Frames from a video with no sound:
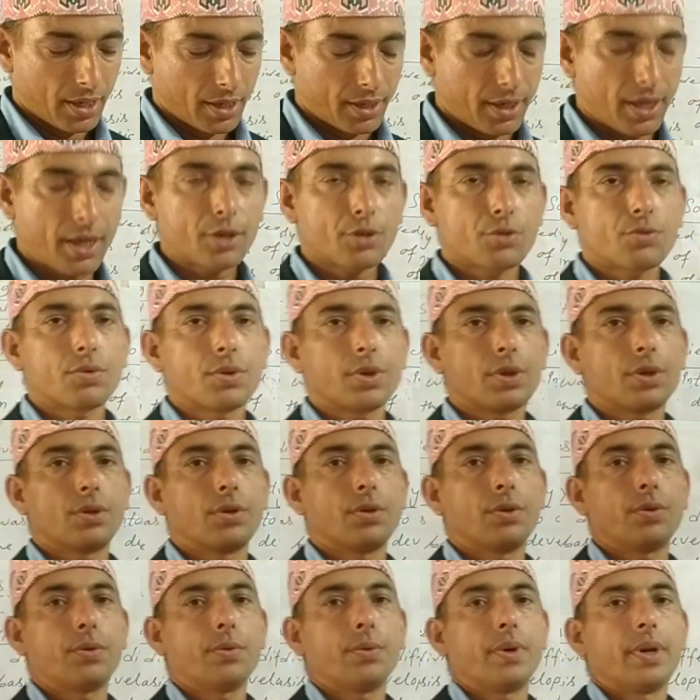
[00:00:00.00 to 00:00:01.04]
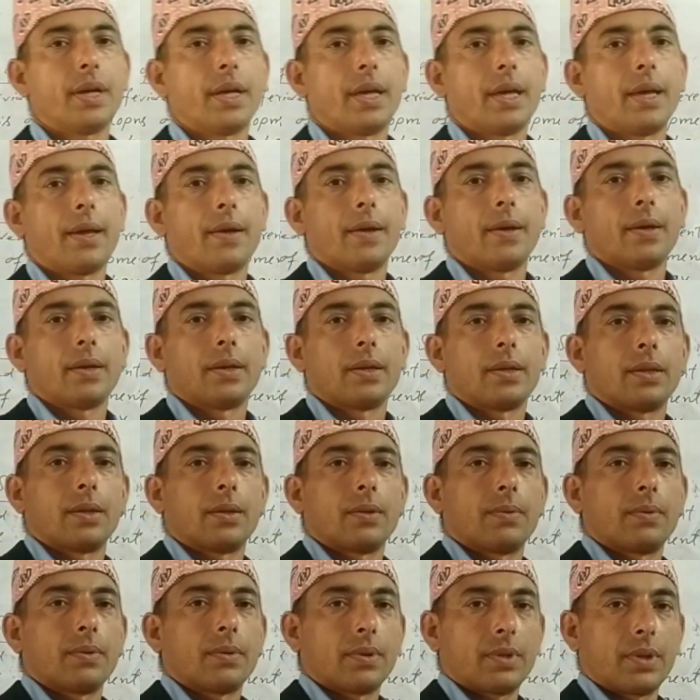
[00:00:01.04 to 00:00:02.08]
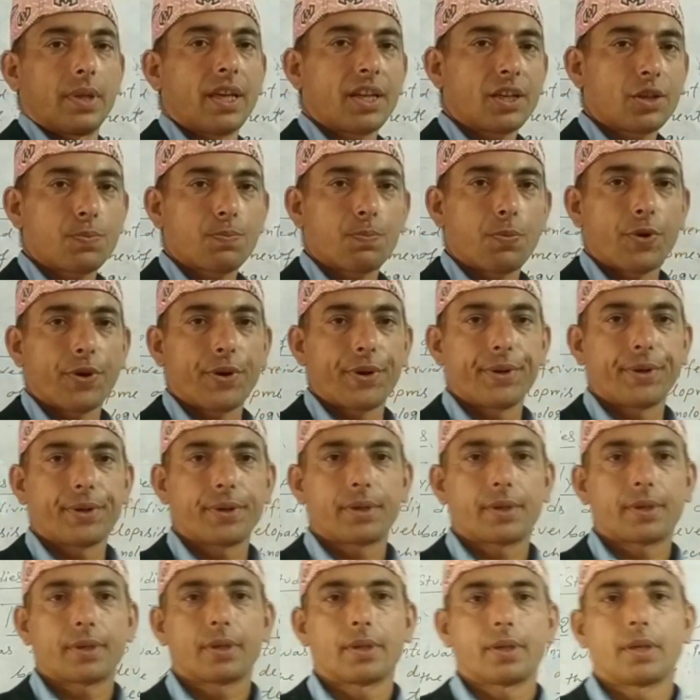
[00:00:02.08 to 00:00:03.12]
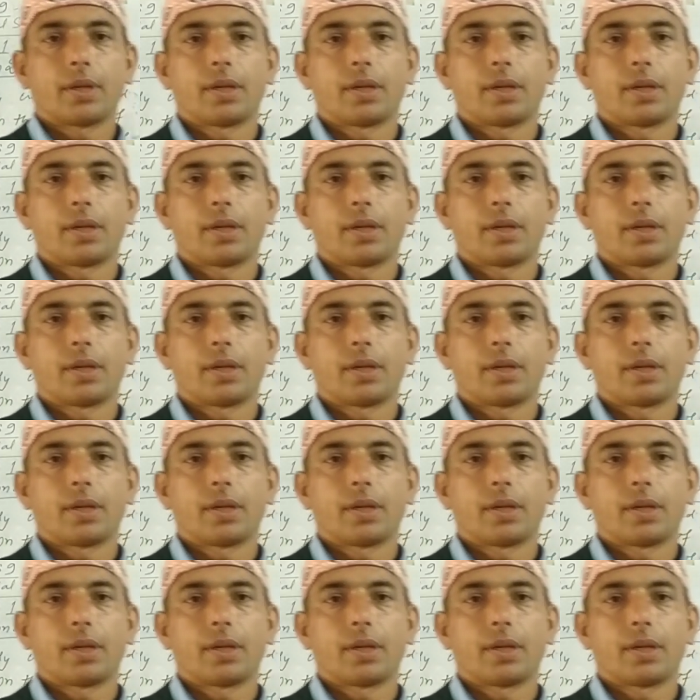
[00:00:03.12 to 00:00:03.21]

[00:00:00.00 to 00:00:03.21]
Next we go, next point,